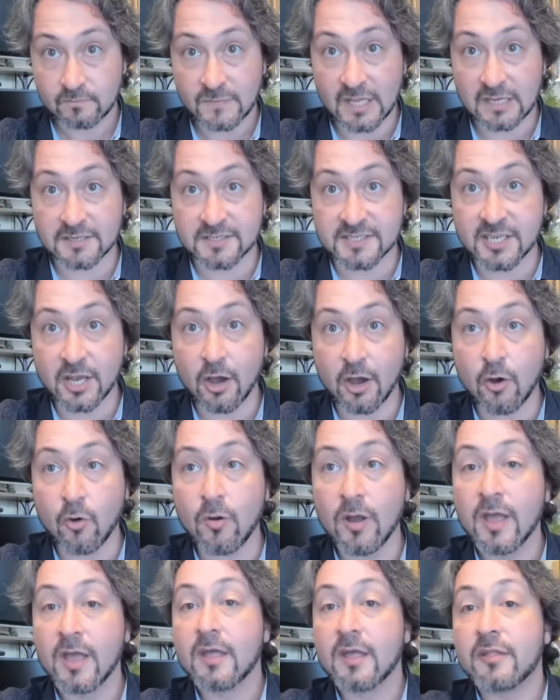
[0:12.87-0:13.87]

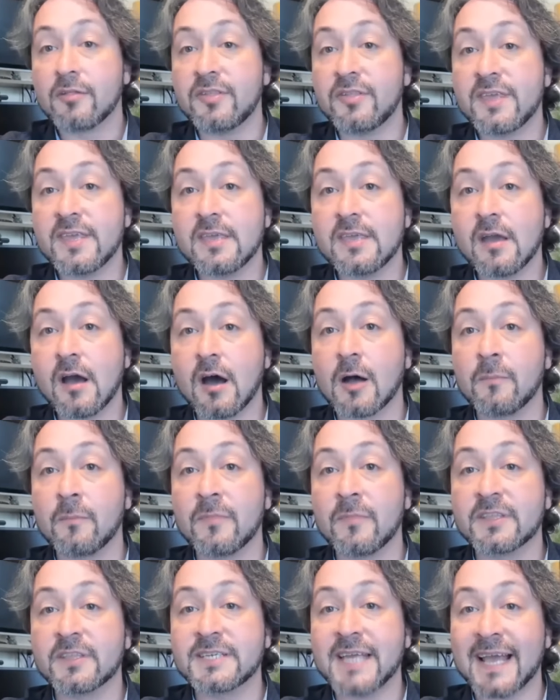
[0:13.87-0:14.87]
So the
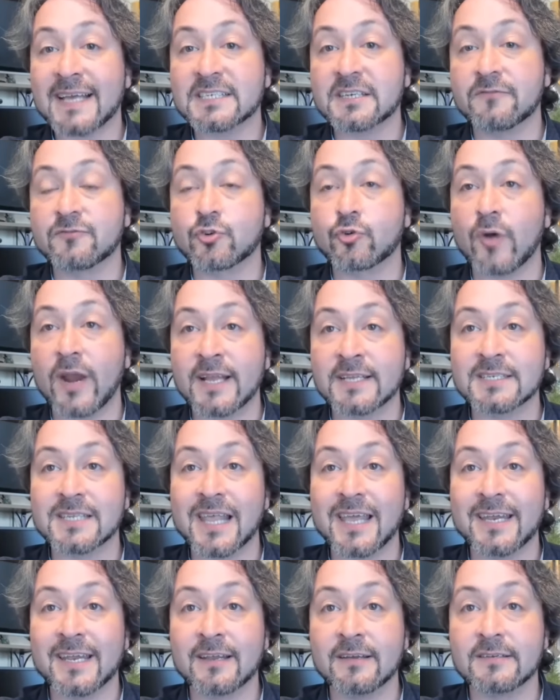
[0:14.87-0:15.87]
task of
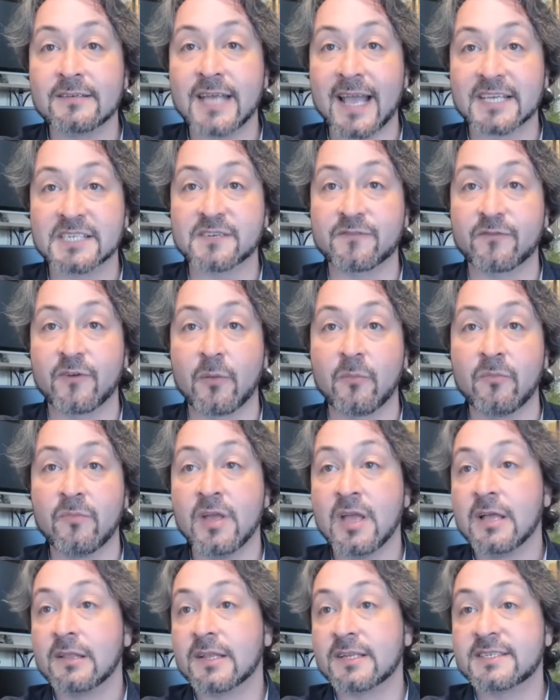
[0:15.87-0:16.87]
translating text from,
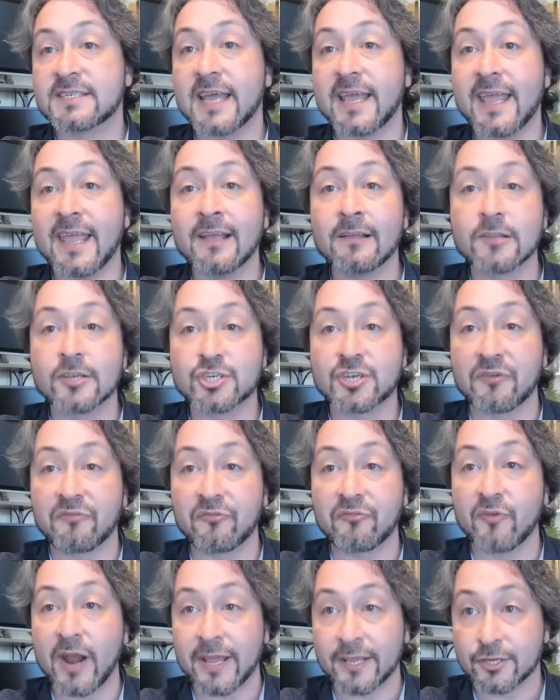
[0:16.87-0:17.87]
let's say, English to
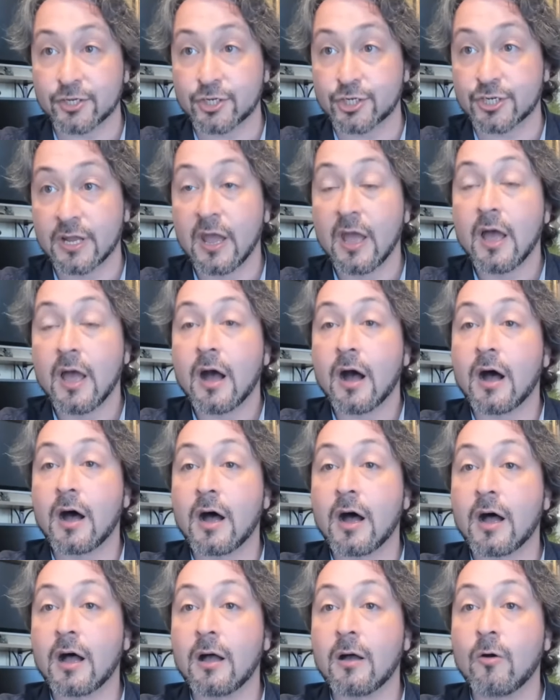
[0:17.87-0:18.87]
French
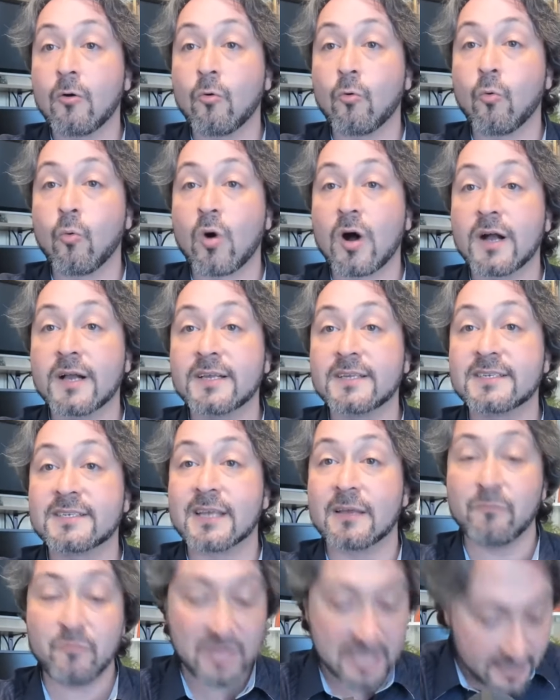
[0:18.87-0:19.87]
was
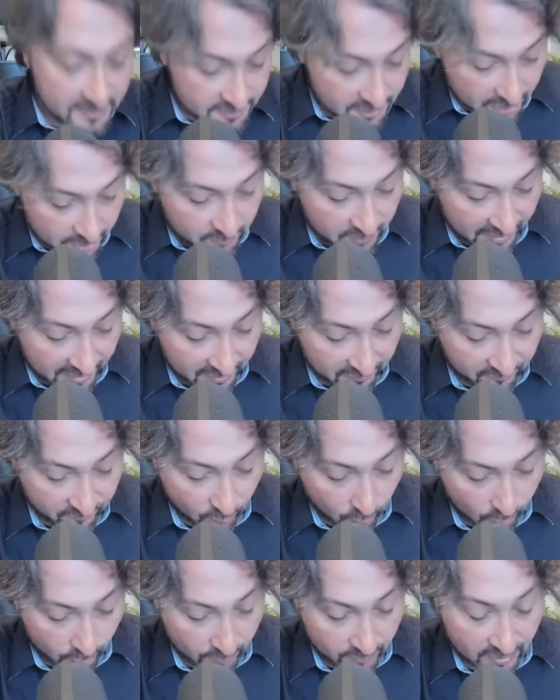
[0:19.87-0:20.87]
being done by a
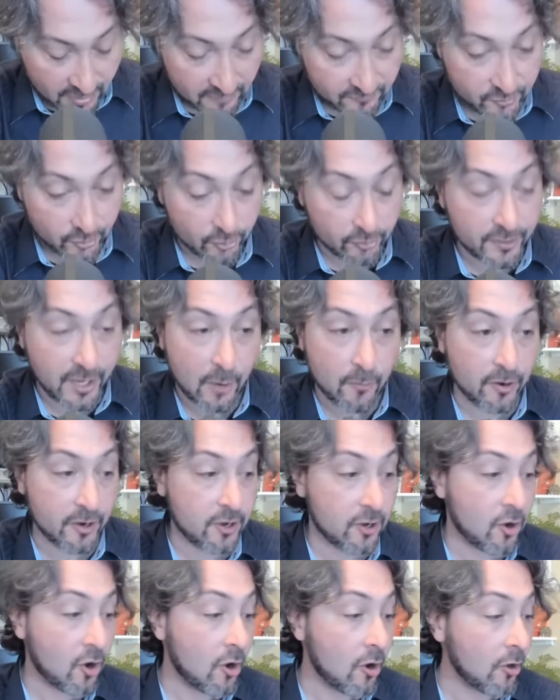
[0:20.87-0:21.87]
form of neural
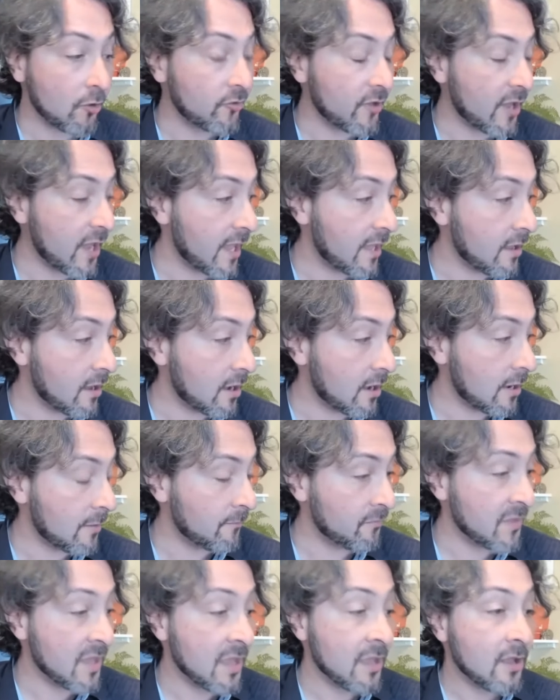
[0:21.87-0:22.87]
network called a
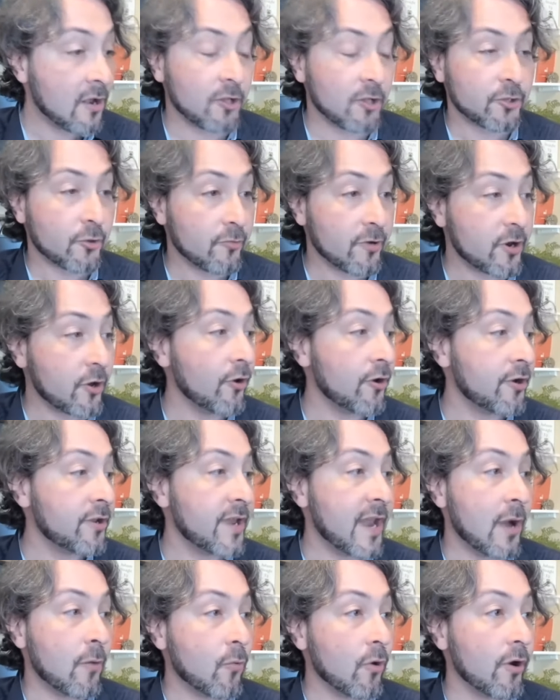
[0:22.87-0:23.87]
recurrent
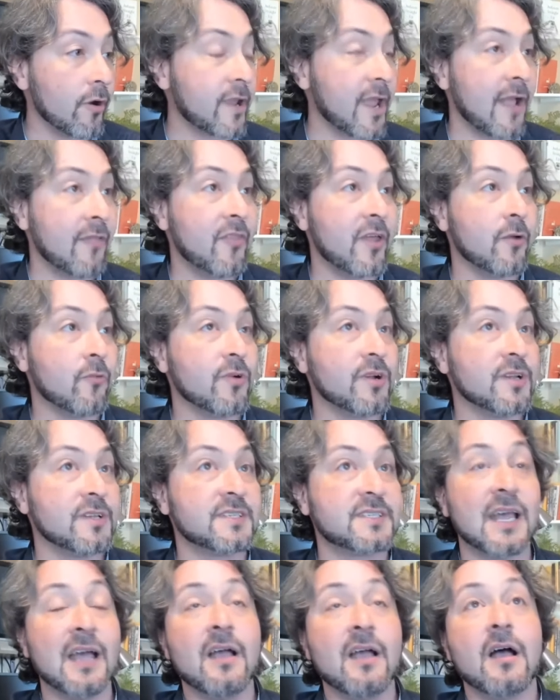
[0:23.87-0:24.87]
network, and then it
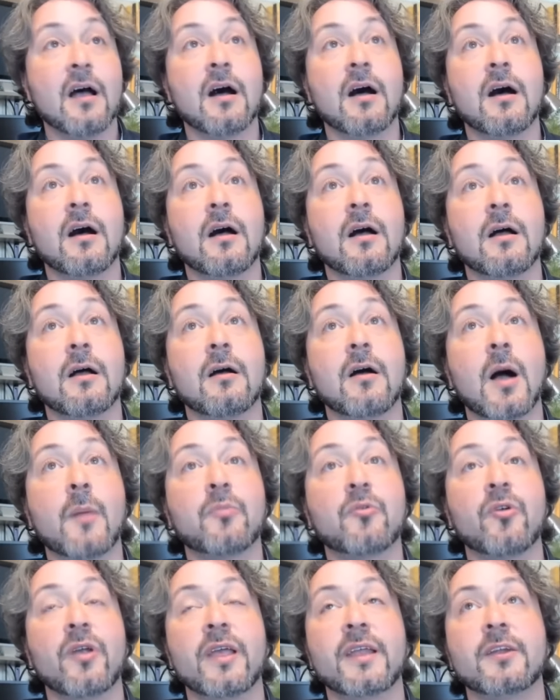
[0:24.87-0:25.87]
was
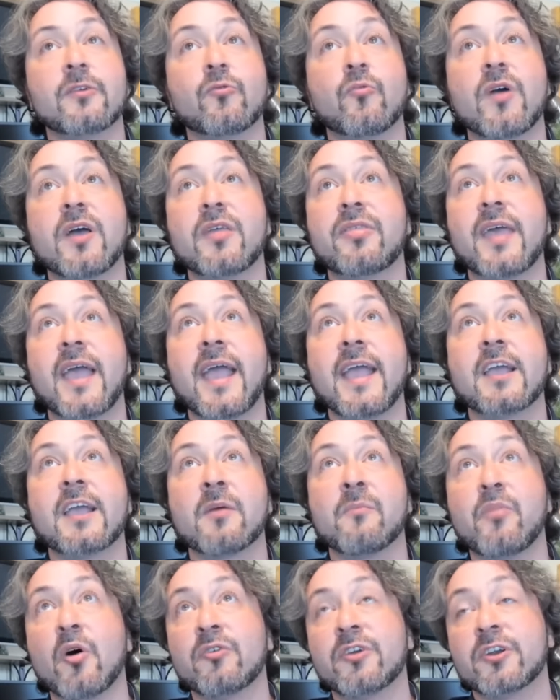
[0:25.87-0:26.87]
upgraded with a
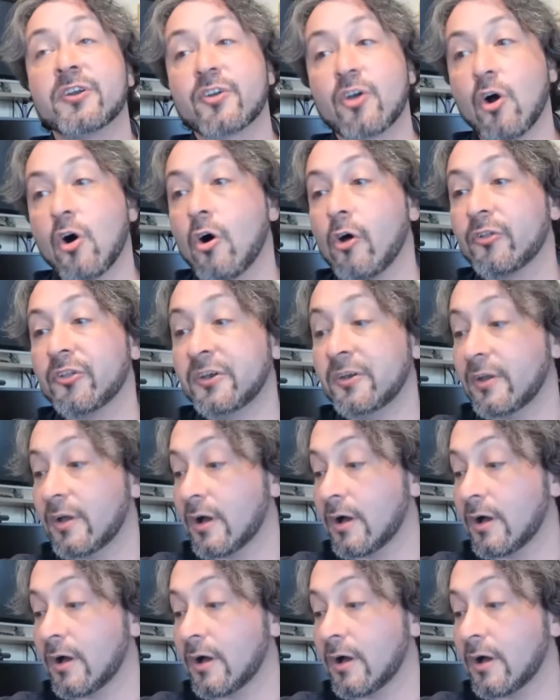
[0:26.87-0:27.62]
component called an